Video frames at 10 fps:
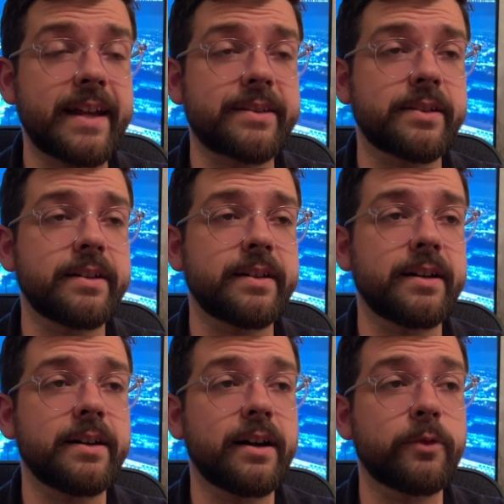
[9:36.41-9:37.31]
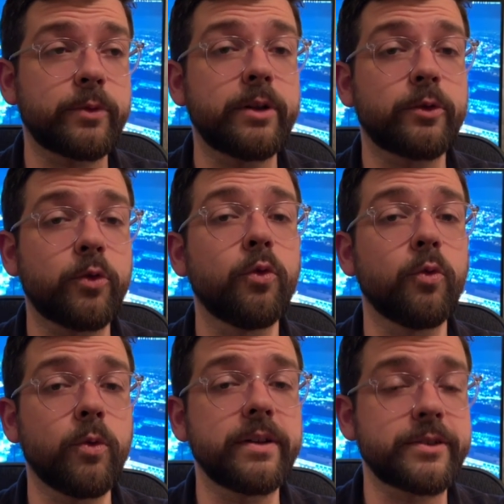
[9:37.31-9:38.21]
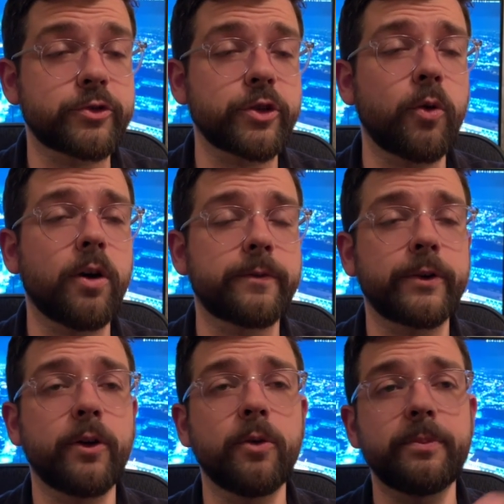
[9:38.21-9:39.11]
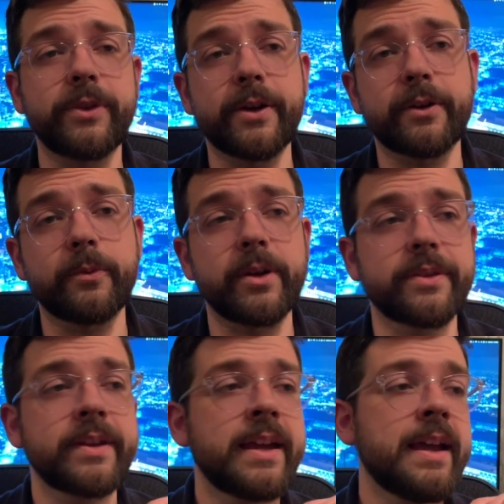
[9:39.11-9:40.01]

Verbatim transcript: That's a real cool one to show off your home theater with.